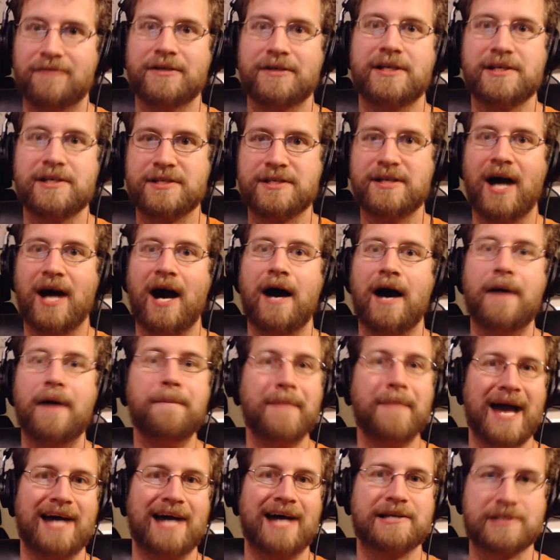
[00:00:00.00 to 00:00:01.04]
It is not a
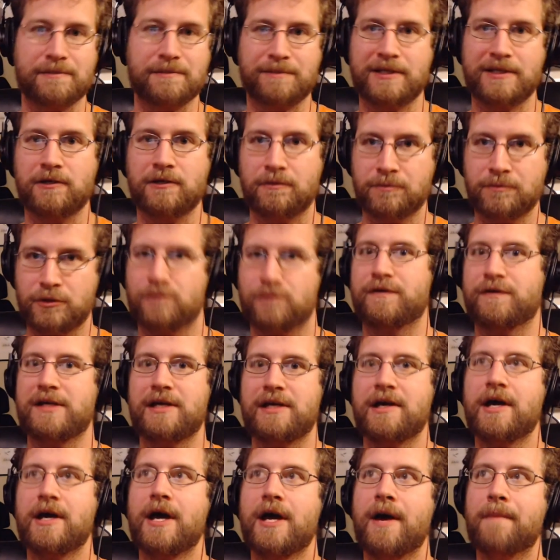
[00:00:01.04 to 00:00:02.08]
mass appeal movie,
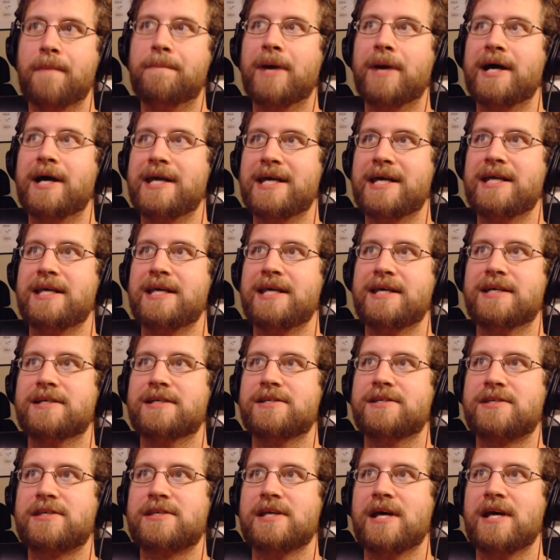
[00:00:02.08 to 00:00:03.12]
but it
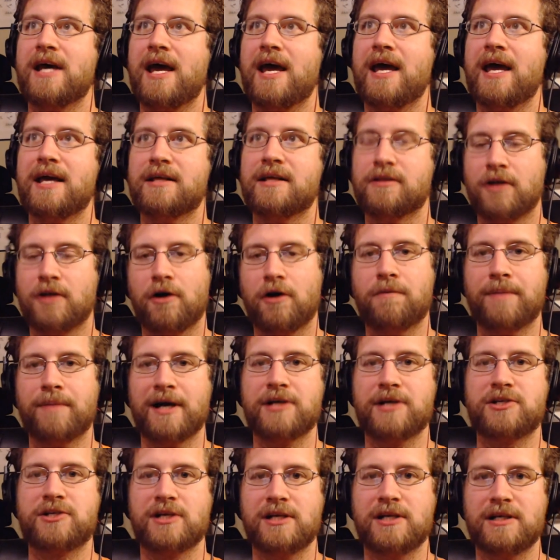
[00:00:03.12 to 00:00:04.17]
is a low
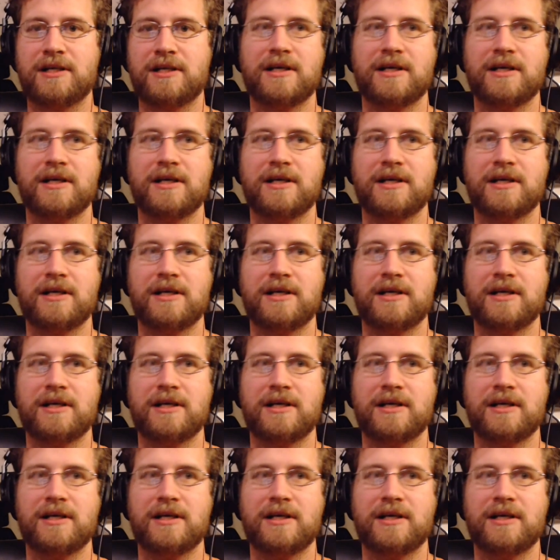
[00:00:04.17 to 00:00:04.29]
budget,